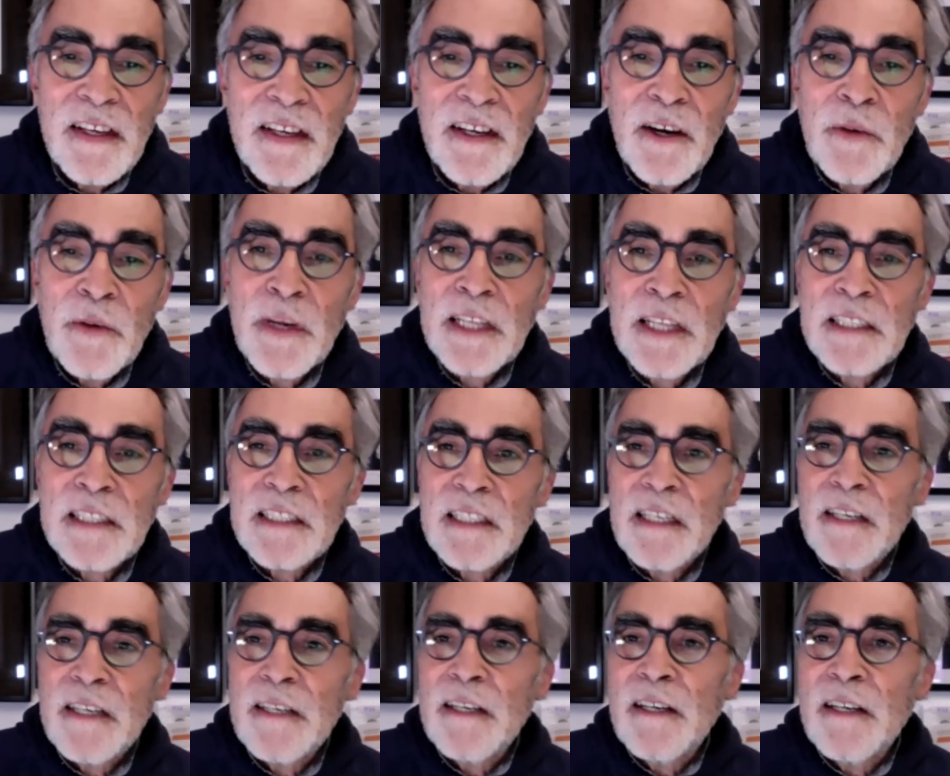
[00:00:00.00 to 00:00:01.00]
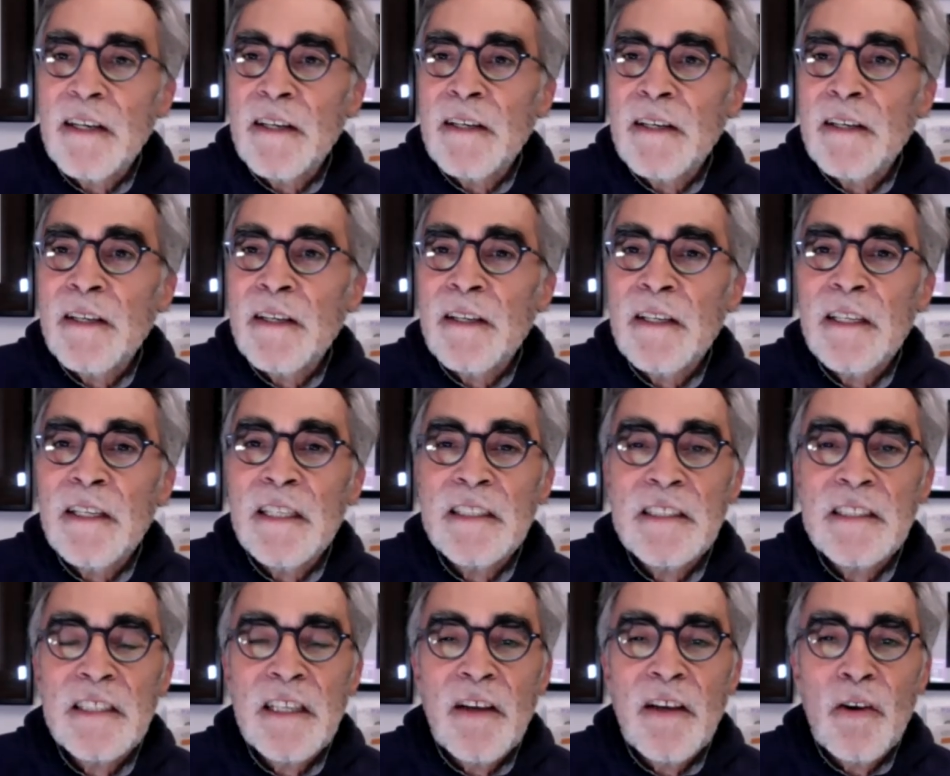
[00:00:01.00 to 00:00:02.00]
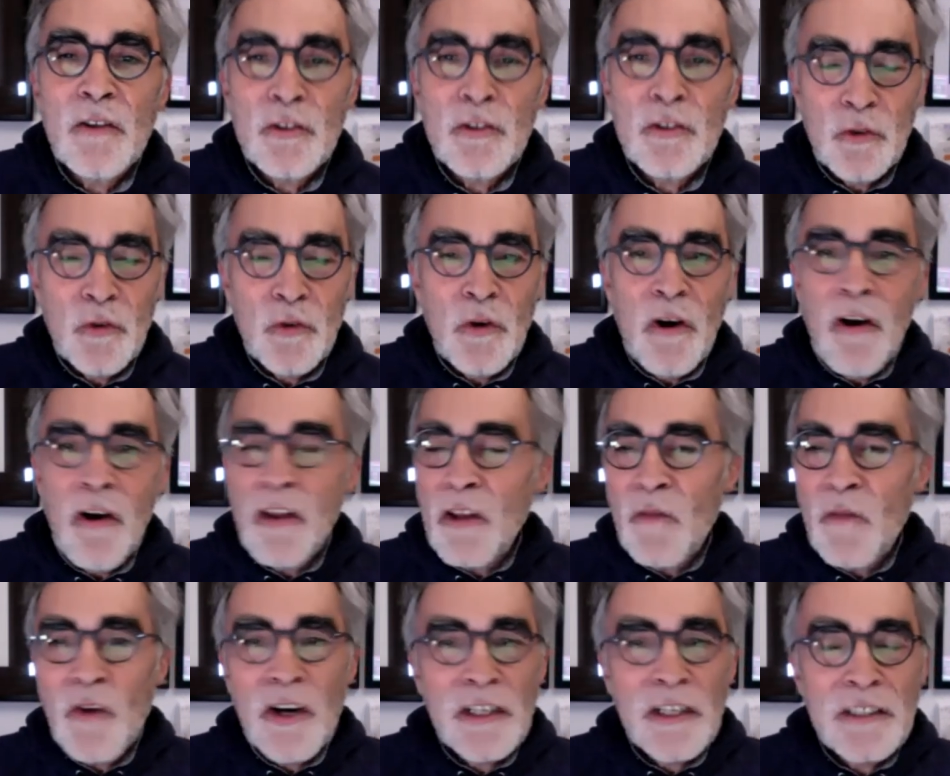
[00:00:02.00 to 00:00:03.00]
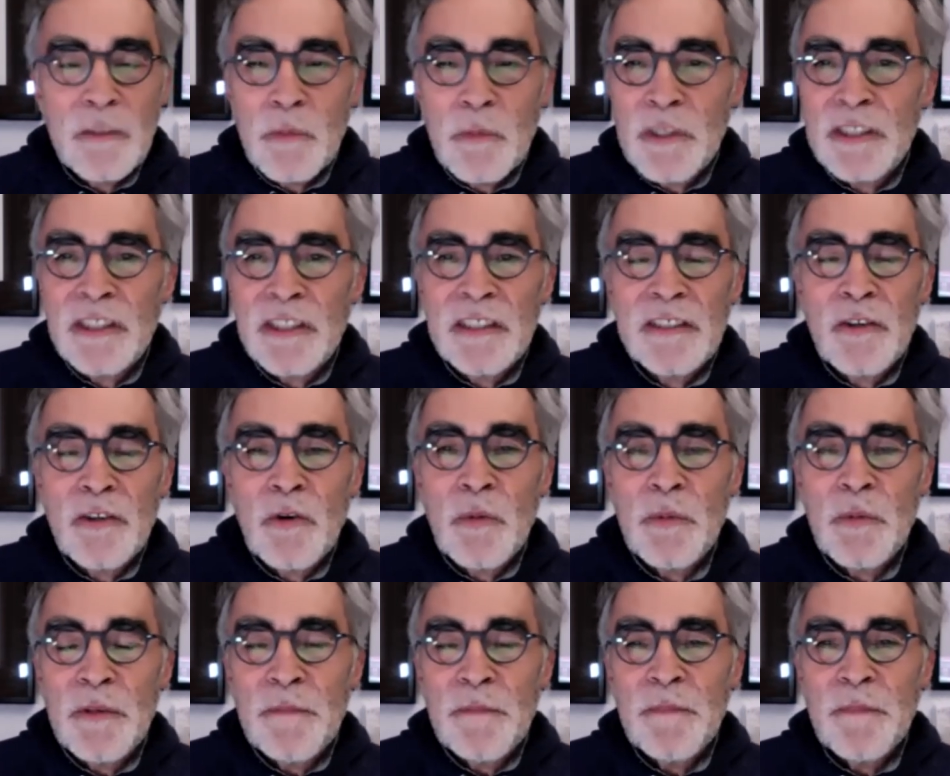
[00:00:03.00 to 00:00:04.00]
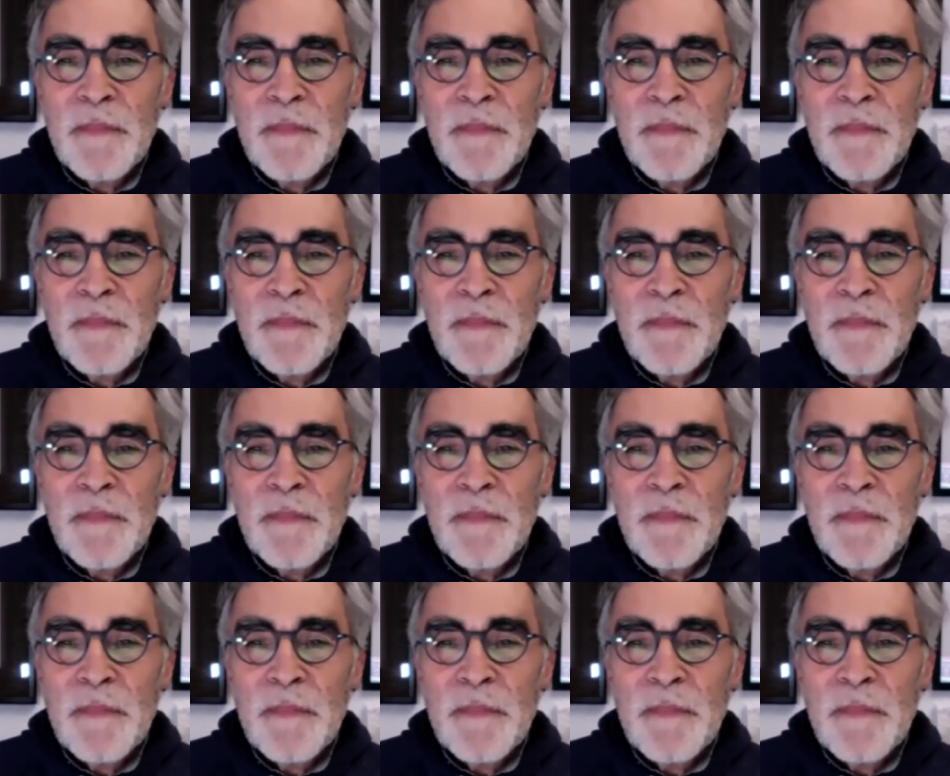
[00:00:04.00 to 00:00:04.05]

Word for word: All right, uh, let's see. Also, all of our exhibitions are open.